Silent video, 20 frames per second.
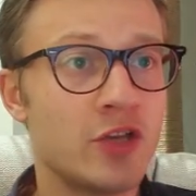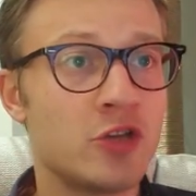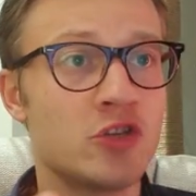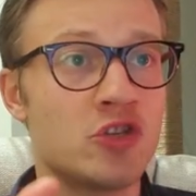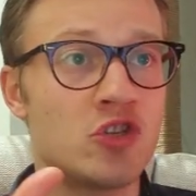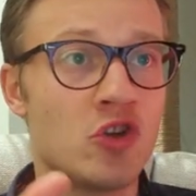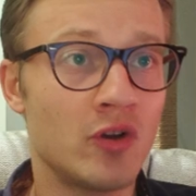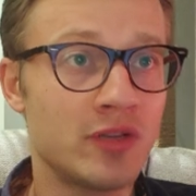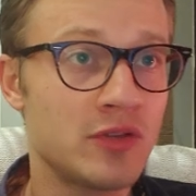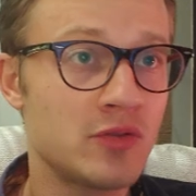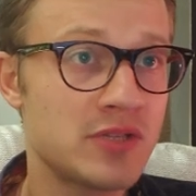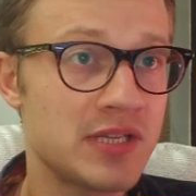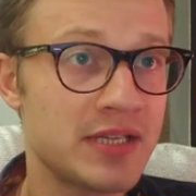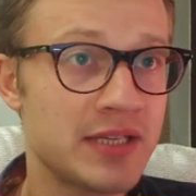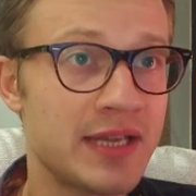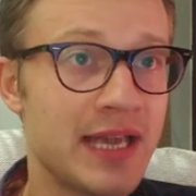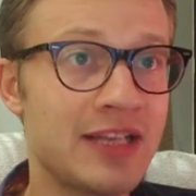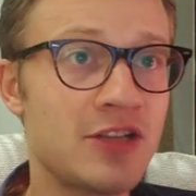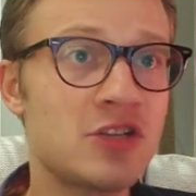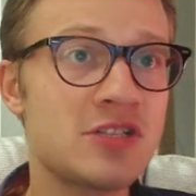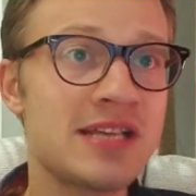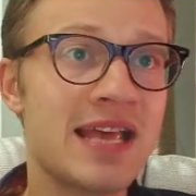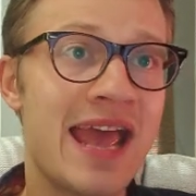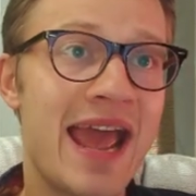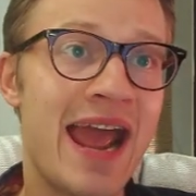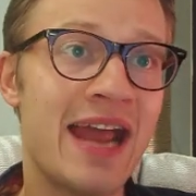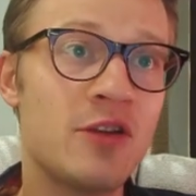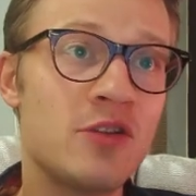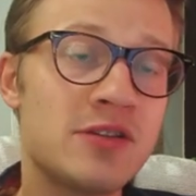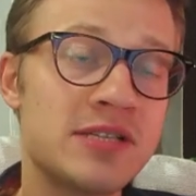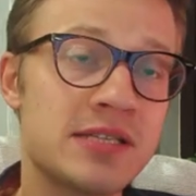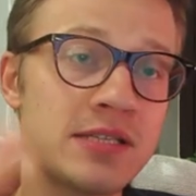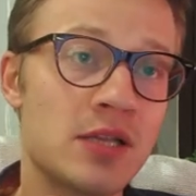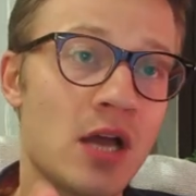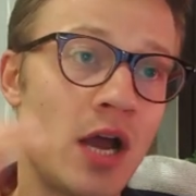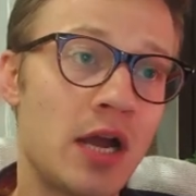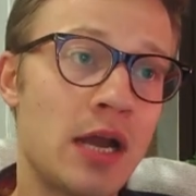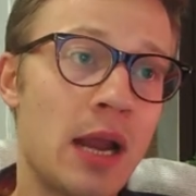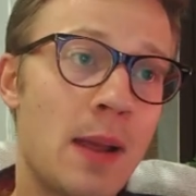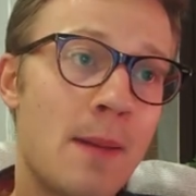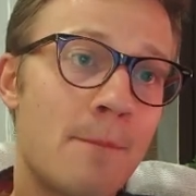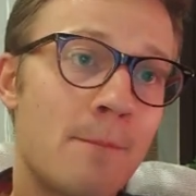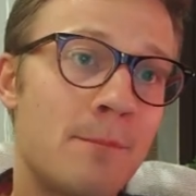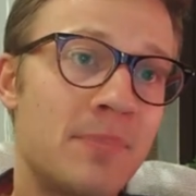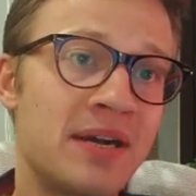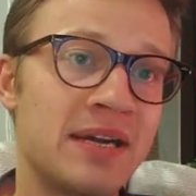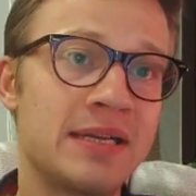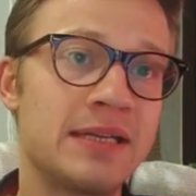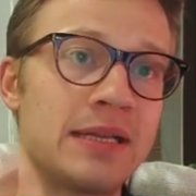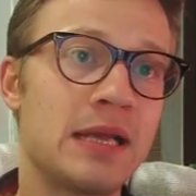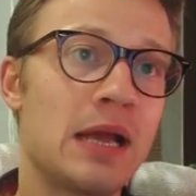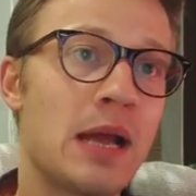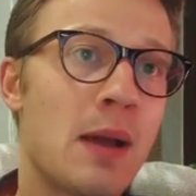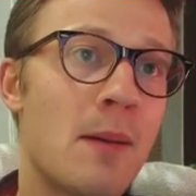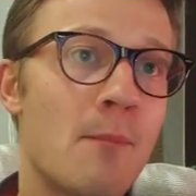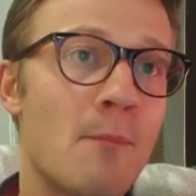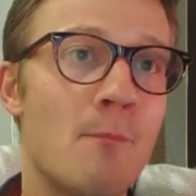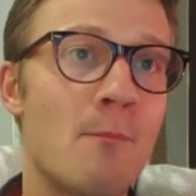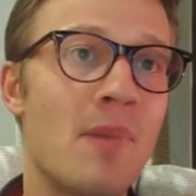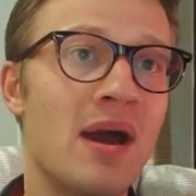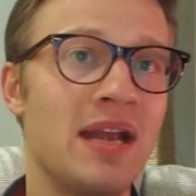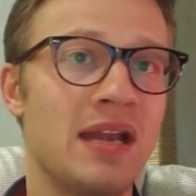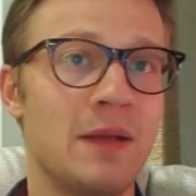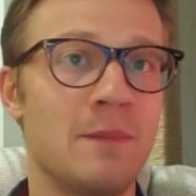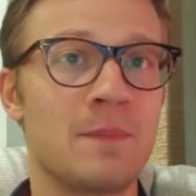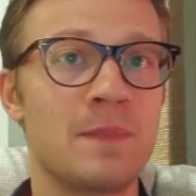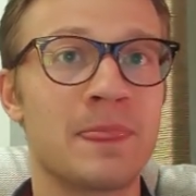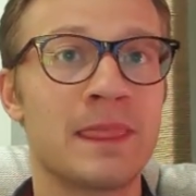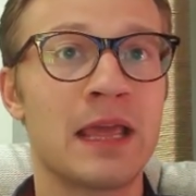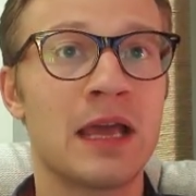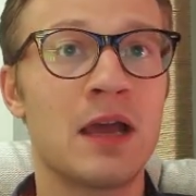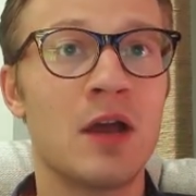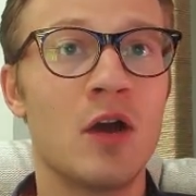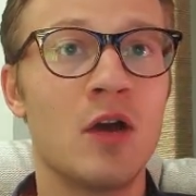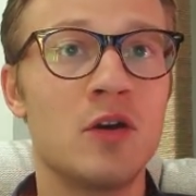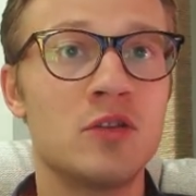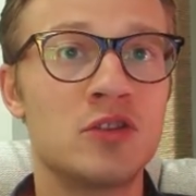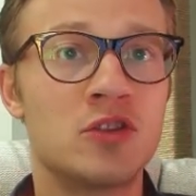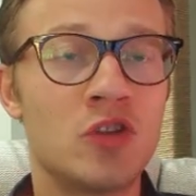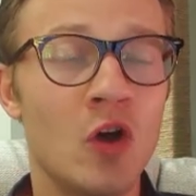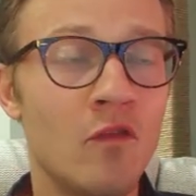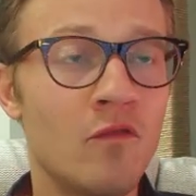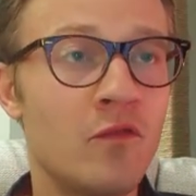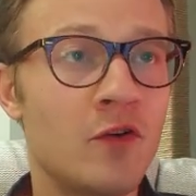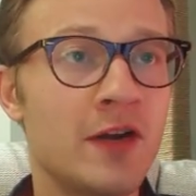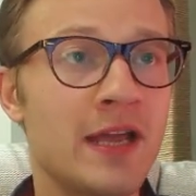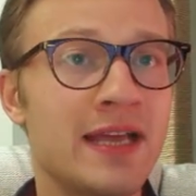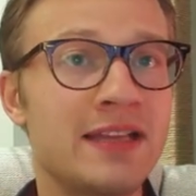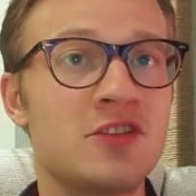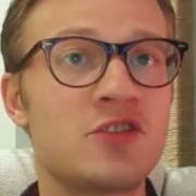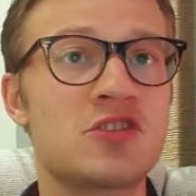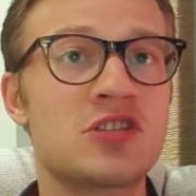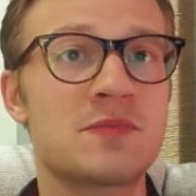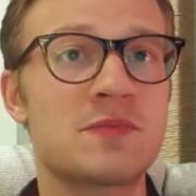You join those indicators and you start printing money. Don't forget to